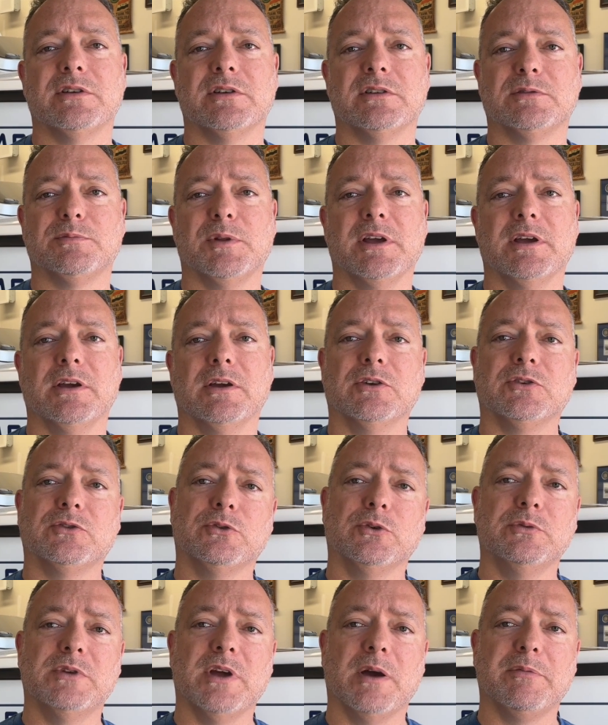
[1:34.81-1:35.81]
display a
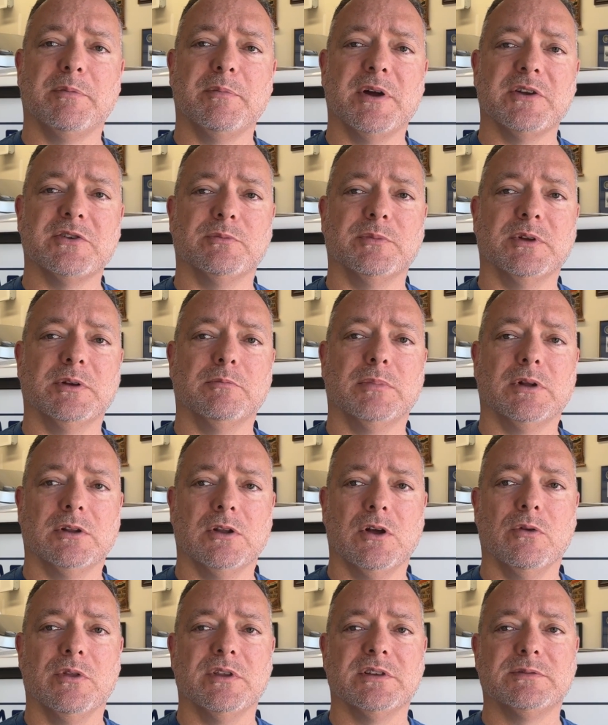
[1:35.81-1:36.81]
true depth measurement below the